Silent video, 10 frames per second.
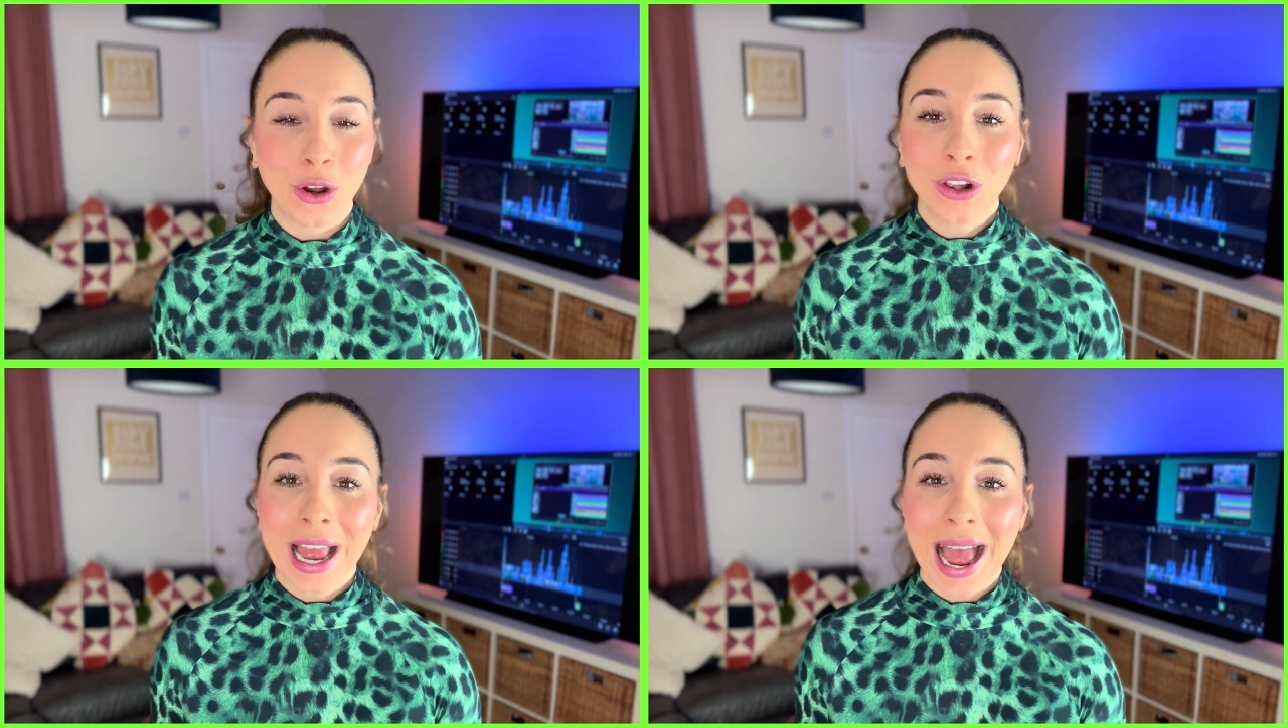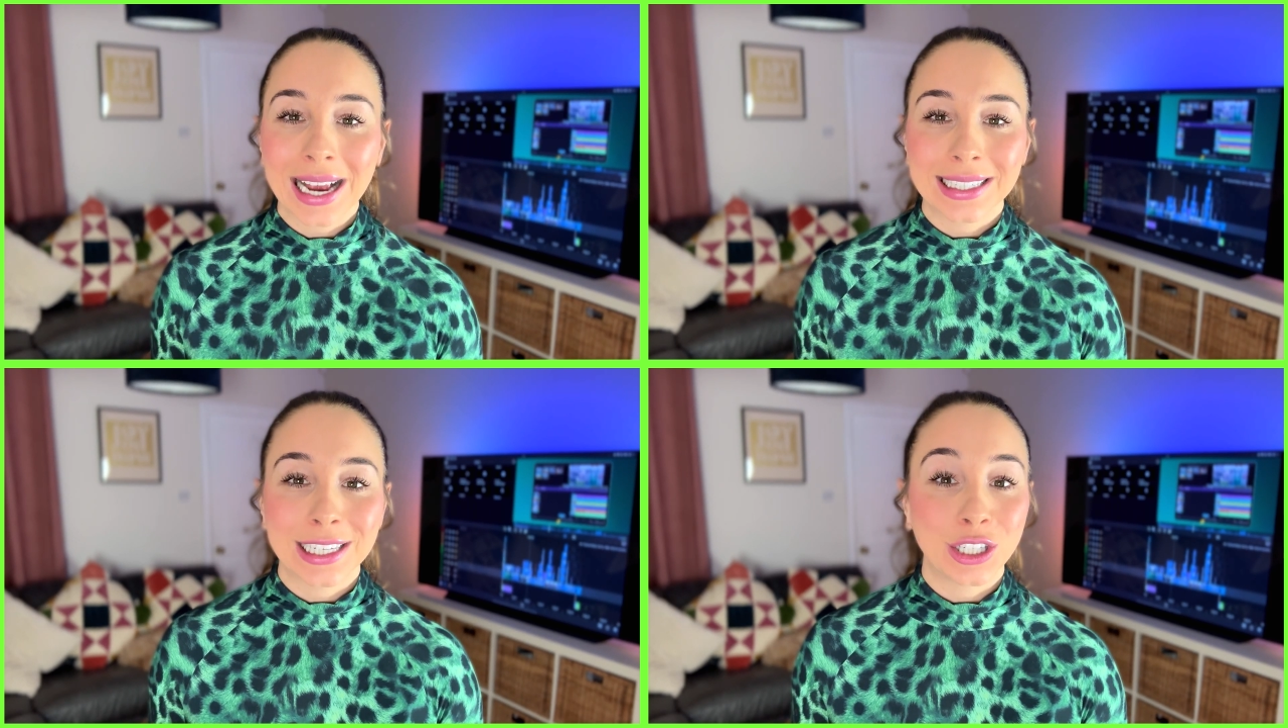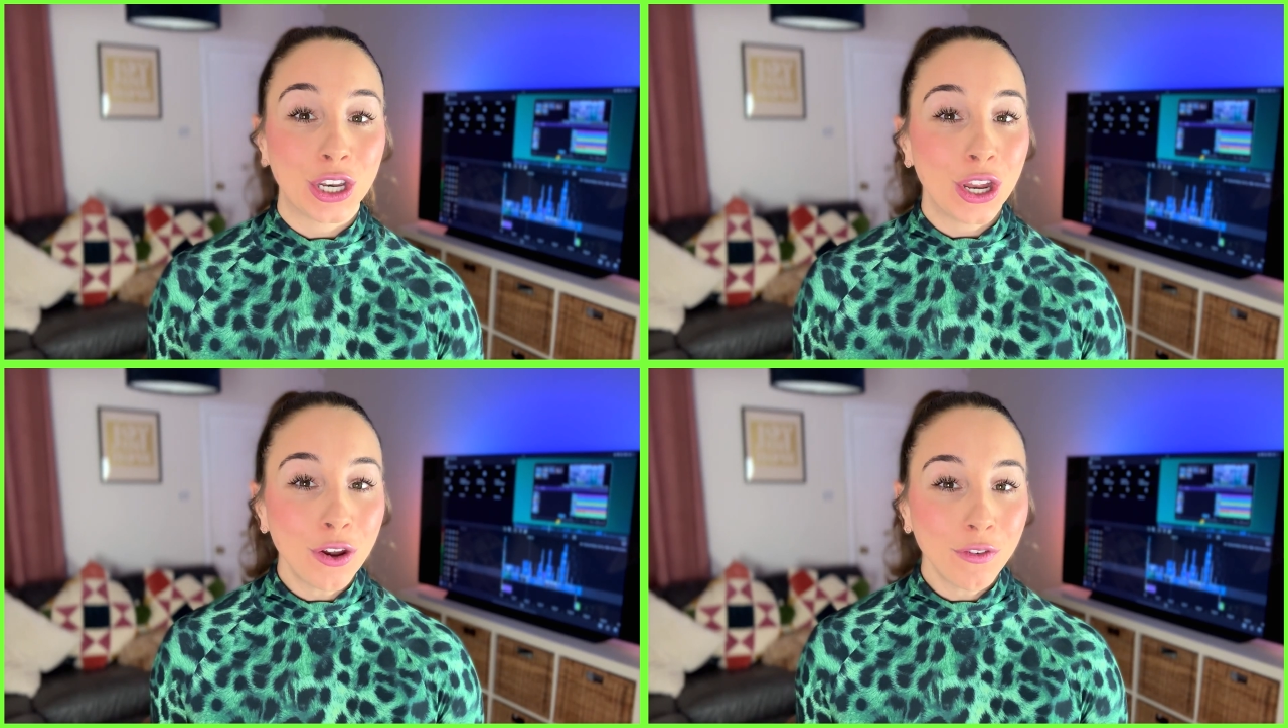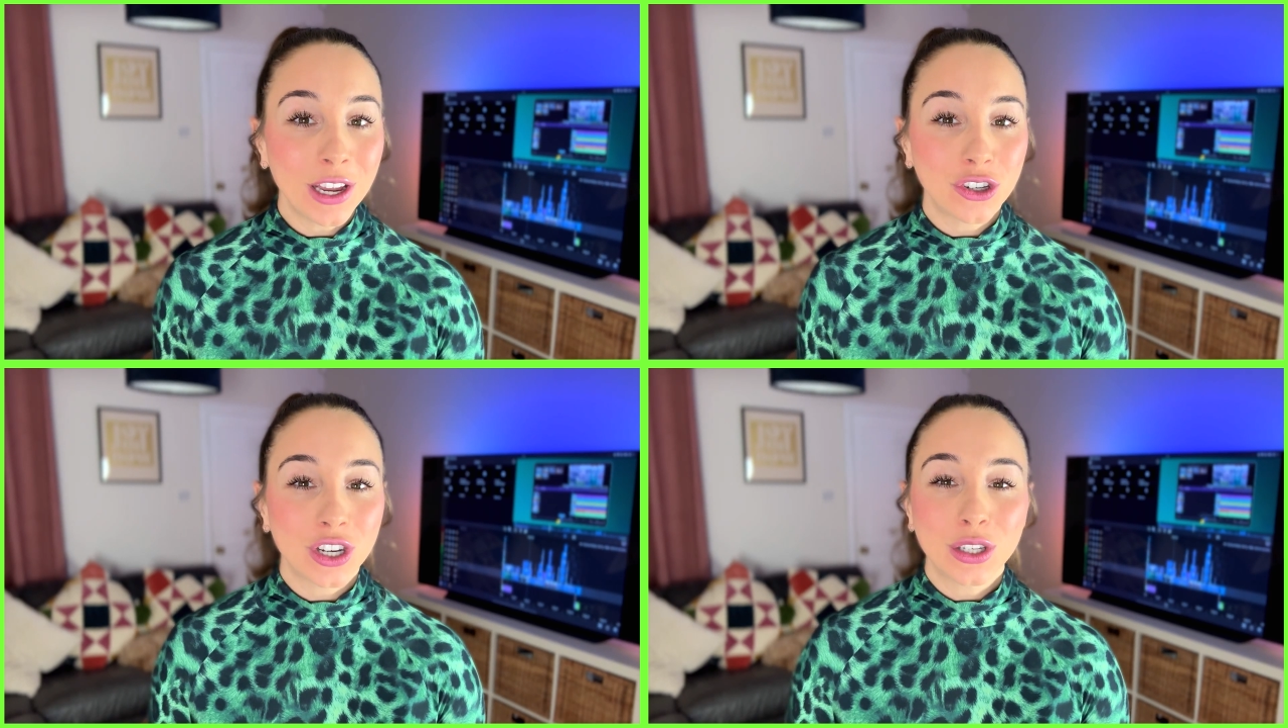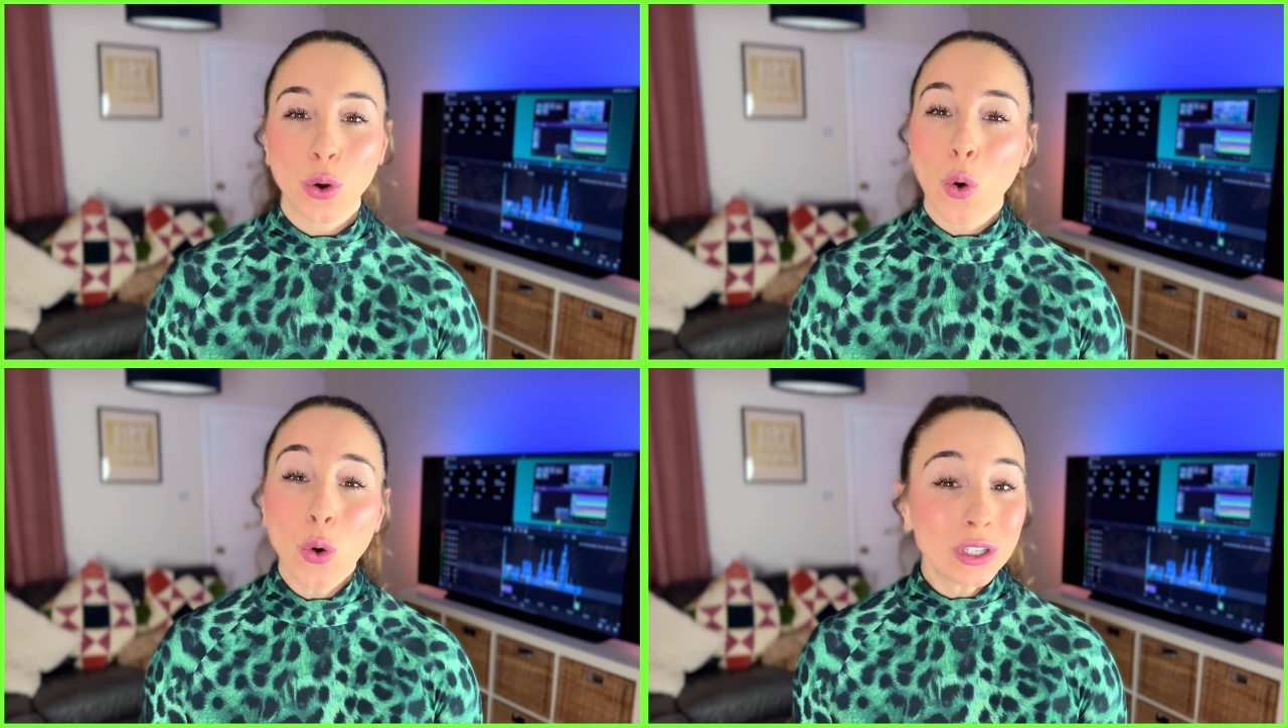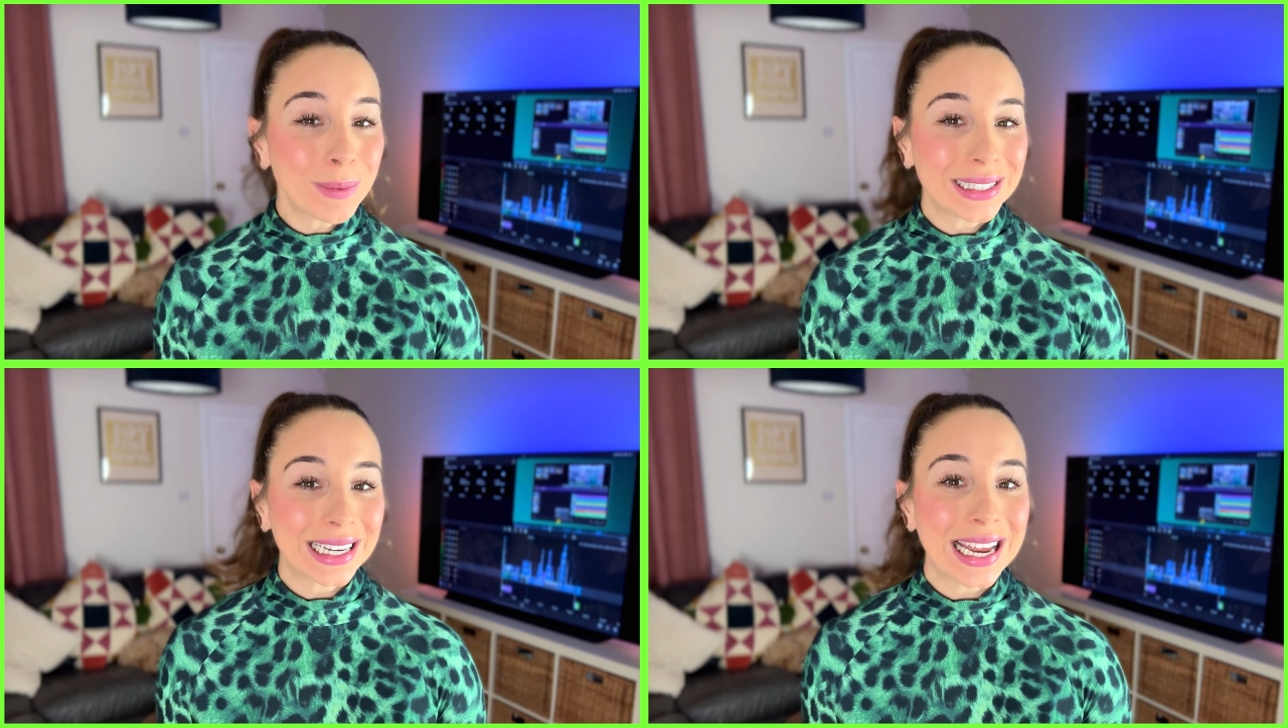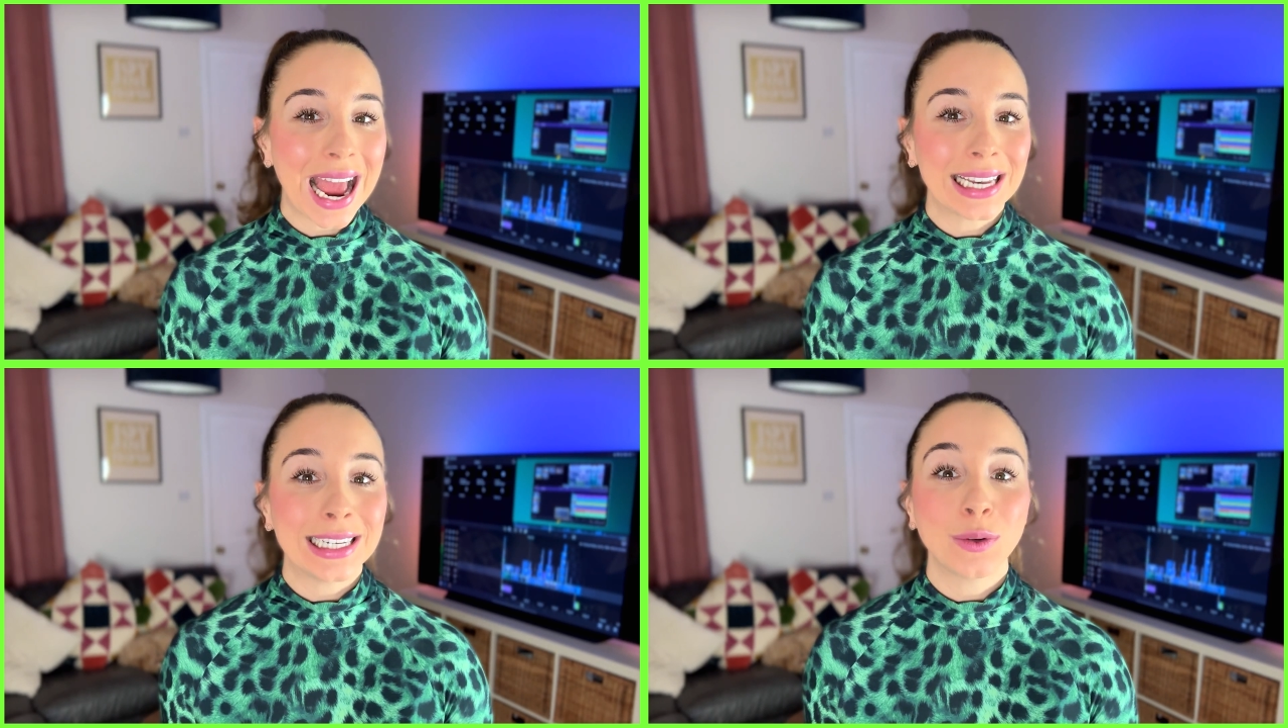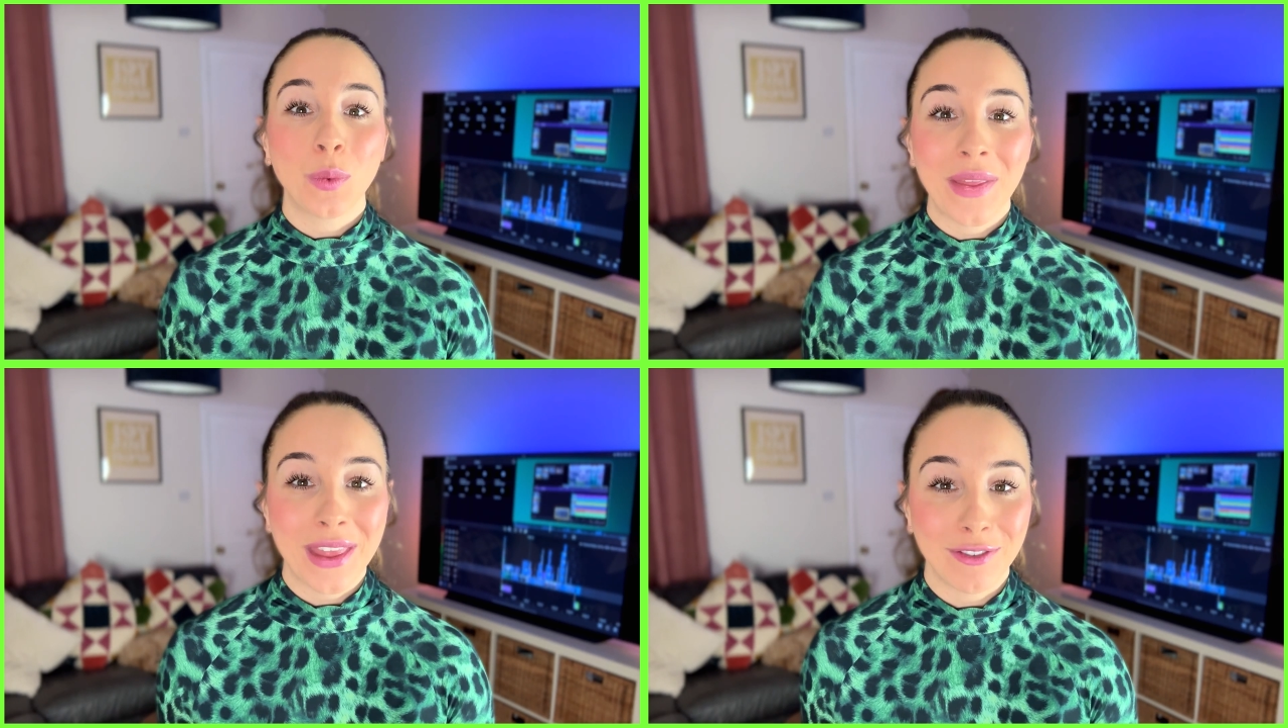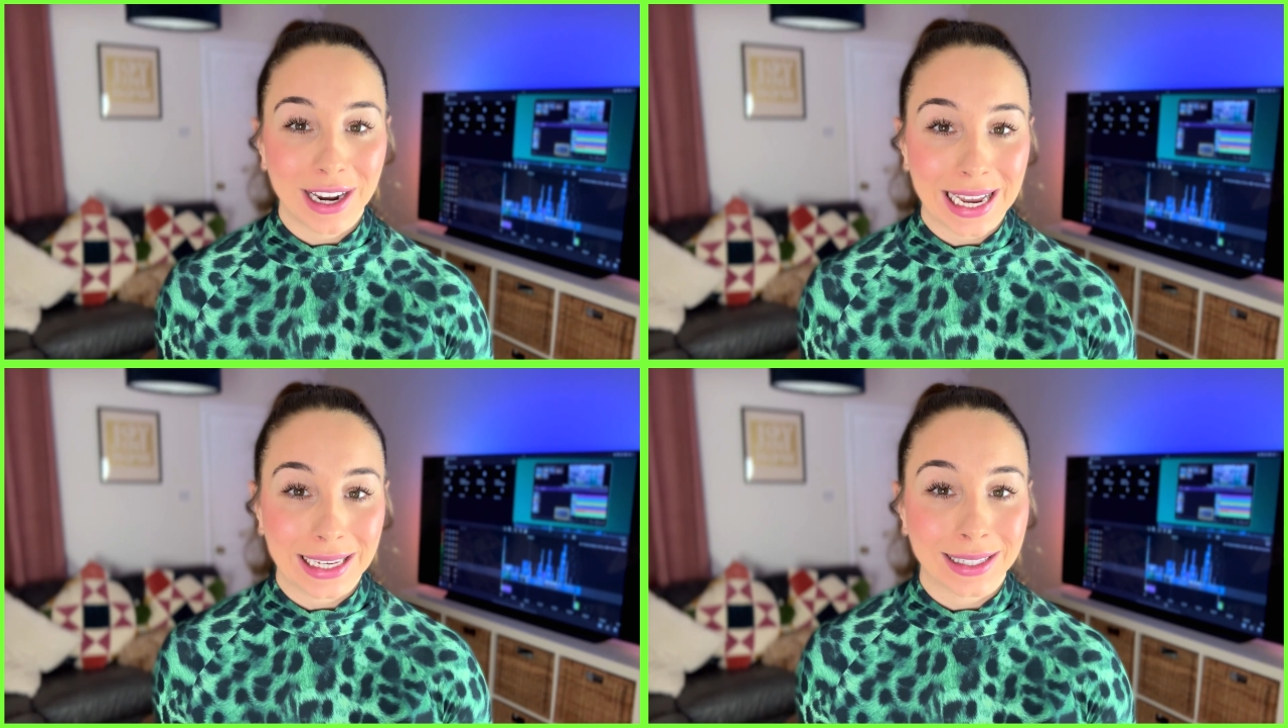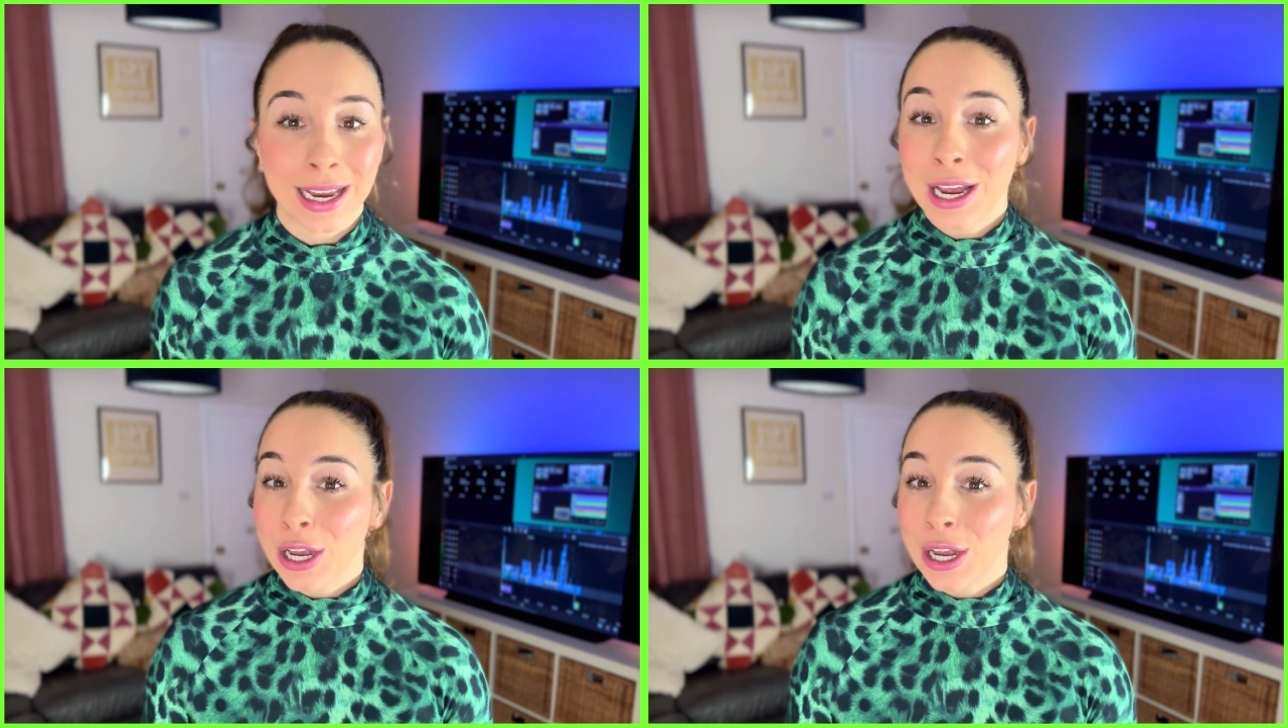you'll get access to new features automatically added when they're released.